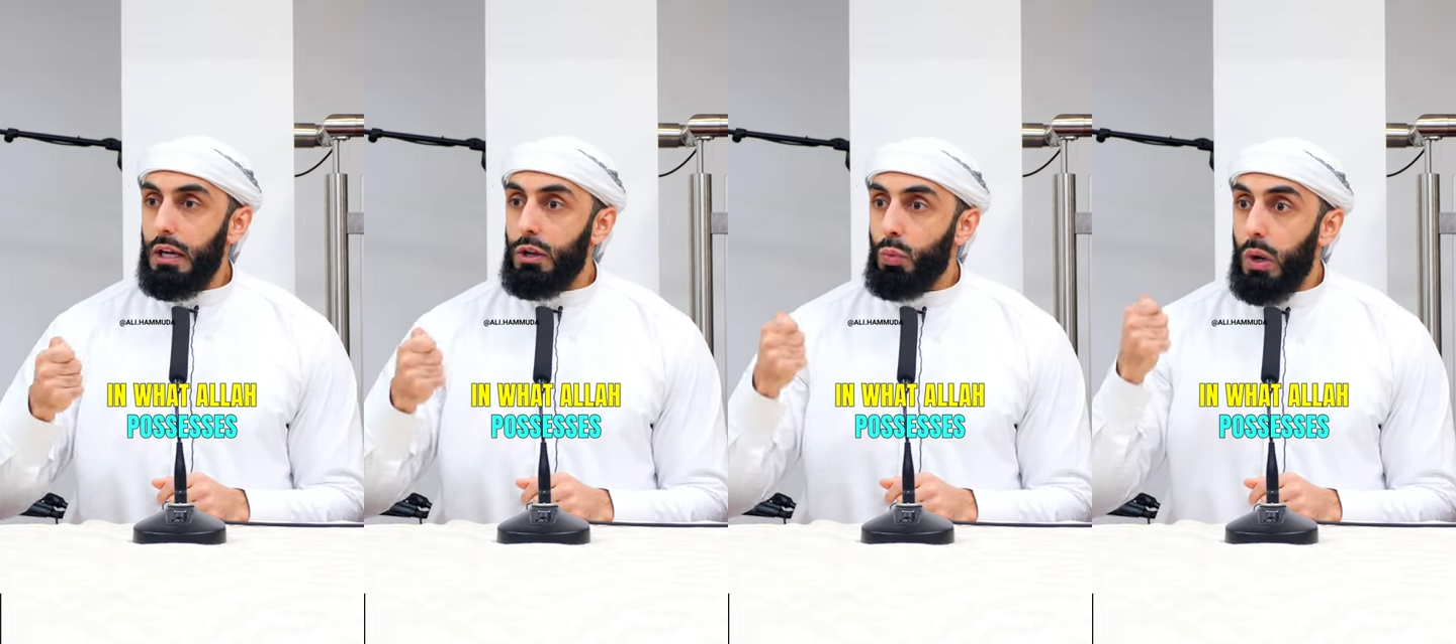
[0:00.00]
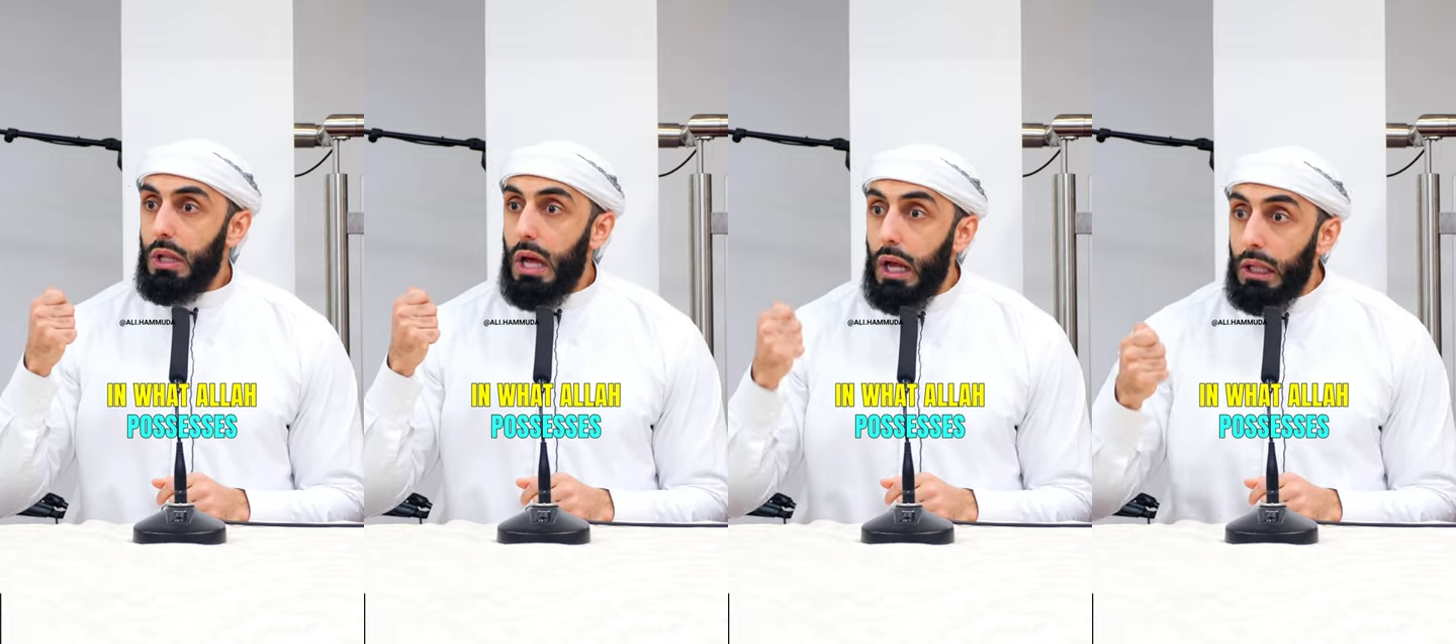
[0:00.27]
in
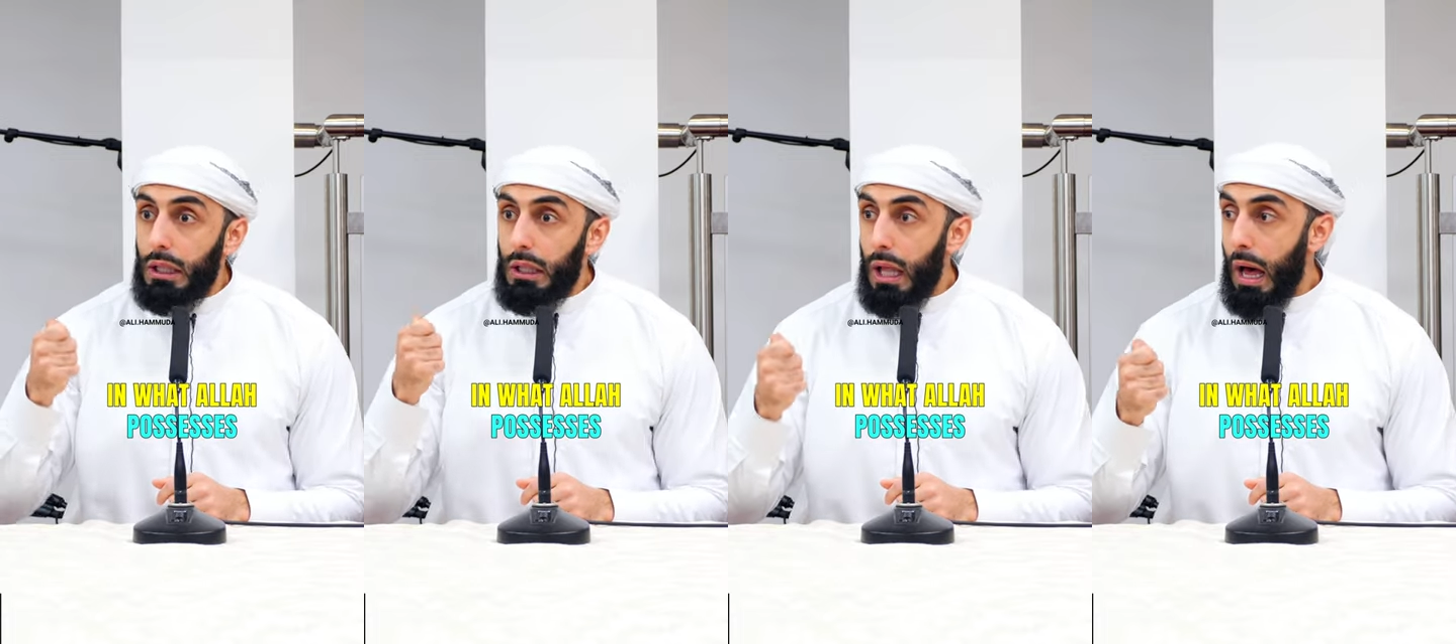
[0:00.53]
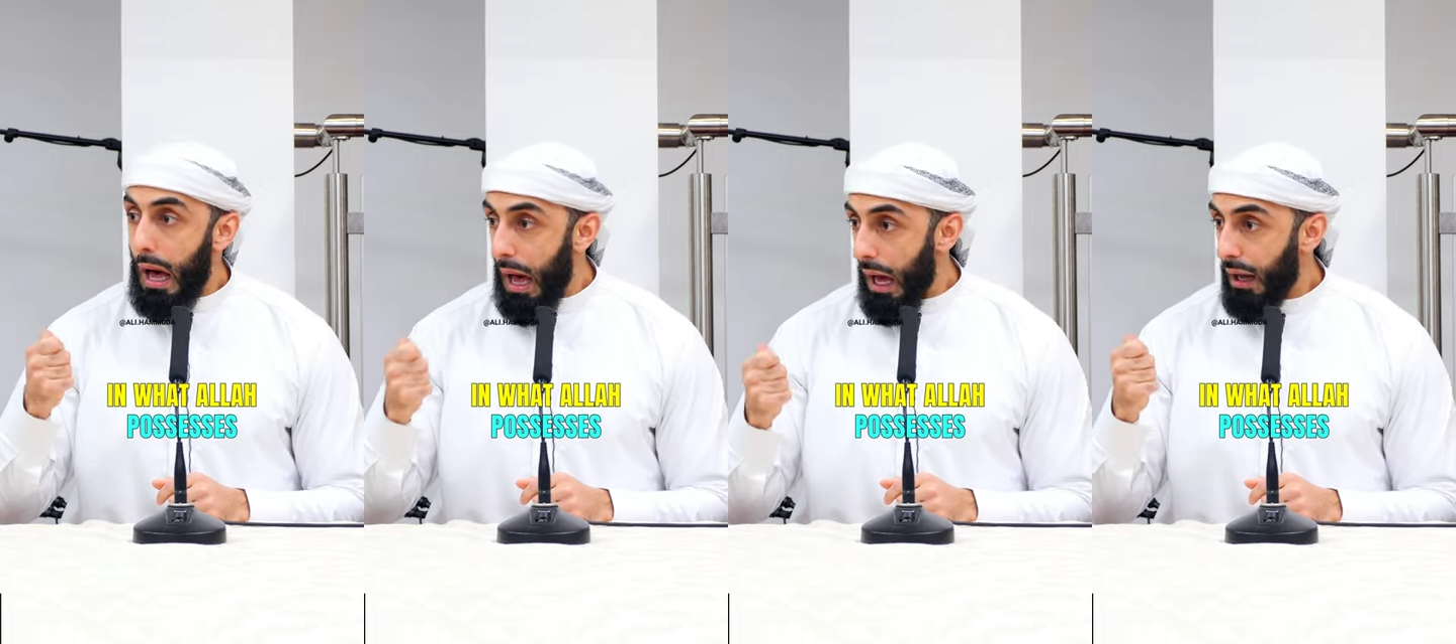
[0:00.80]
what
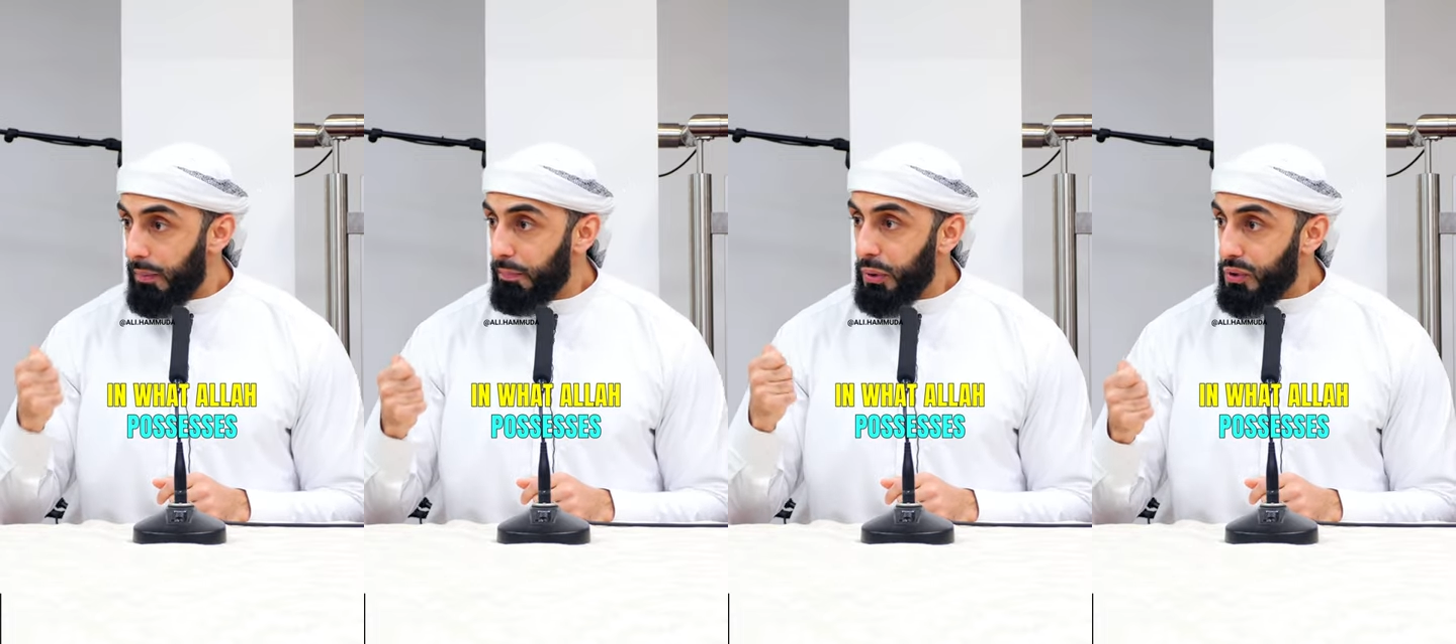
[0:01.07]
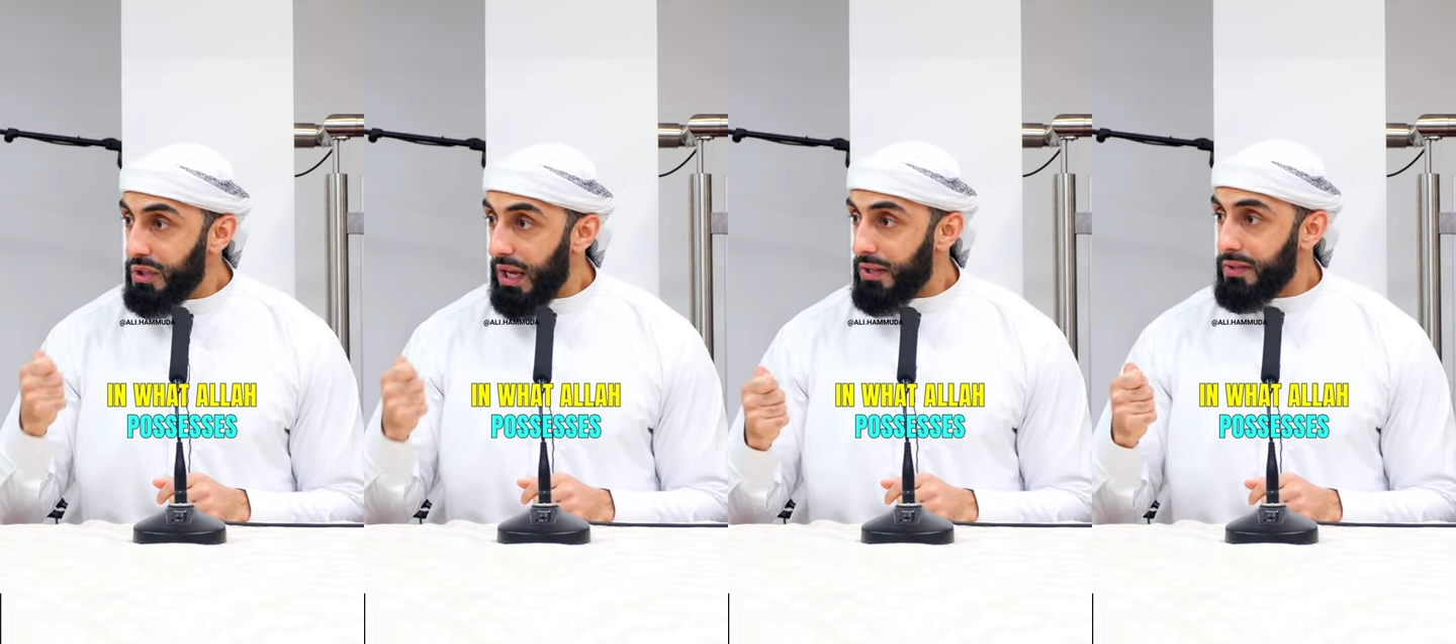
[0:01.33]
Allah
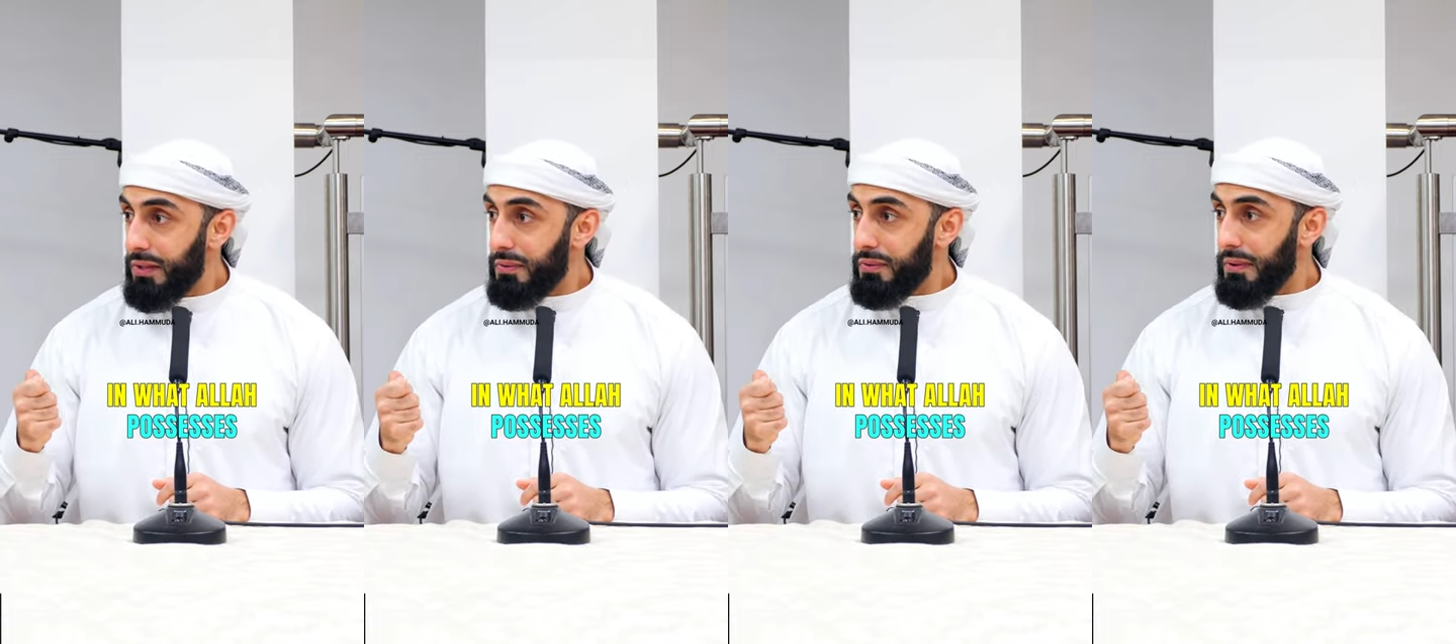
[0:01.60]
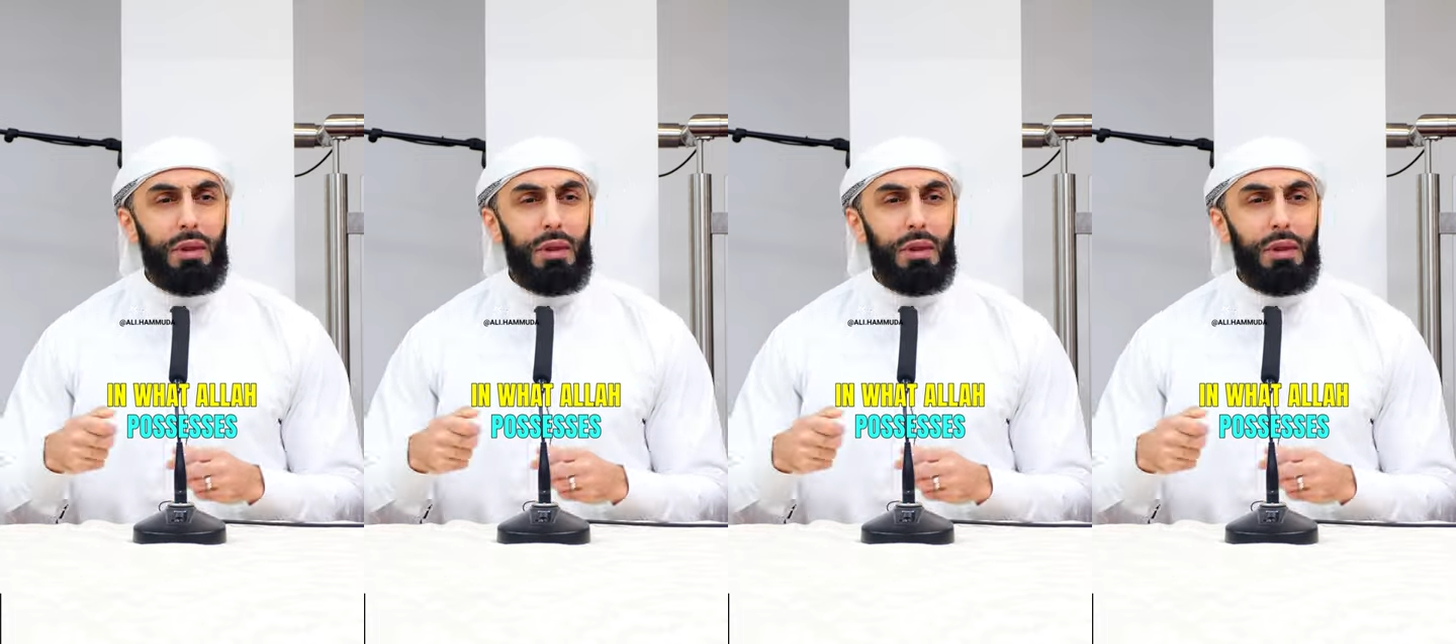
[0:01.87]
possesses,